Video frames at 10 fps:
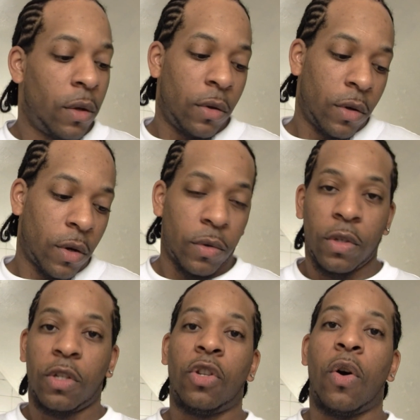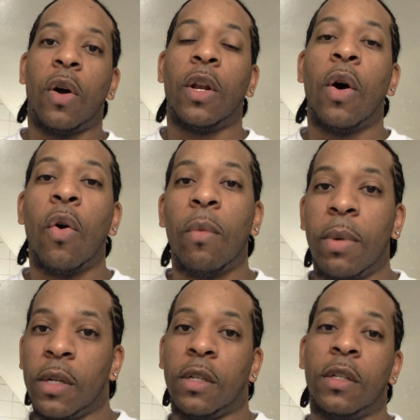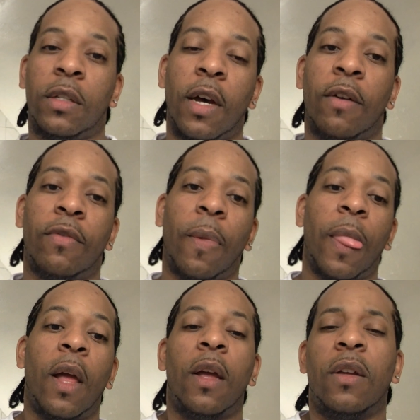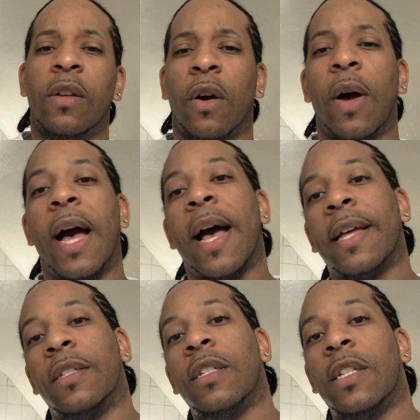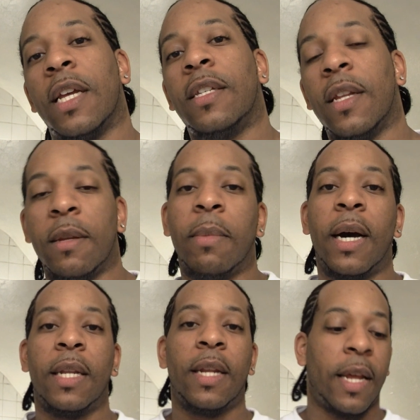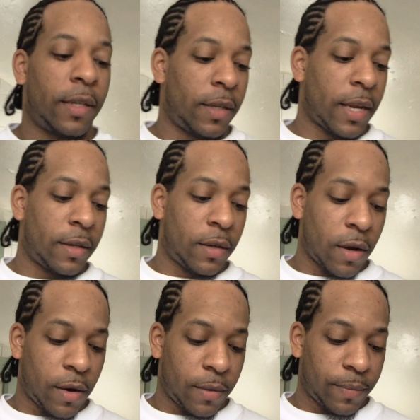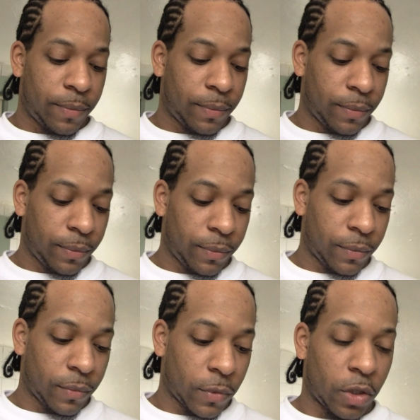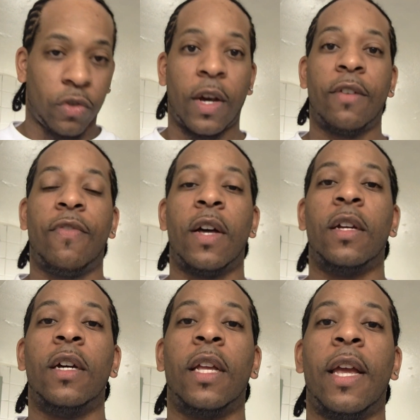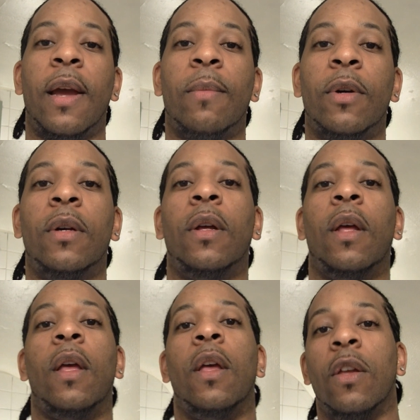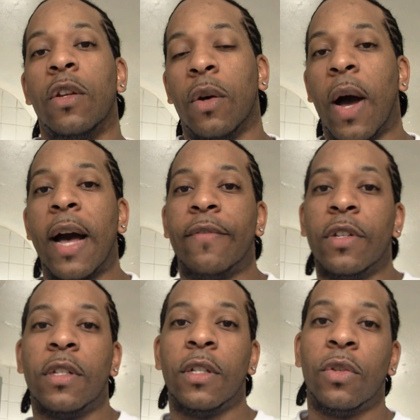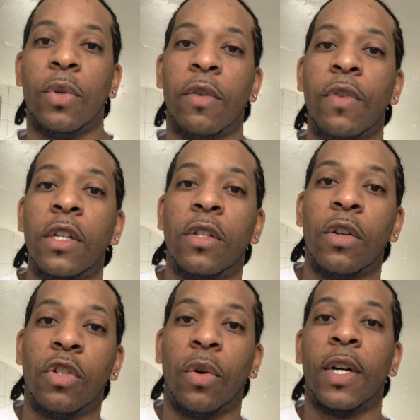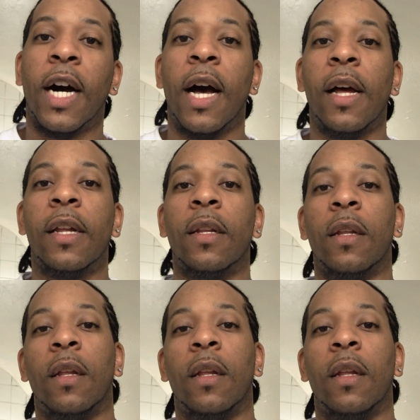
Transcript: You know, I'm just talking a whole bunch of stuff. You know, I suggest anybody that's trying to find a good camera, you know, obviously do your research online,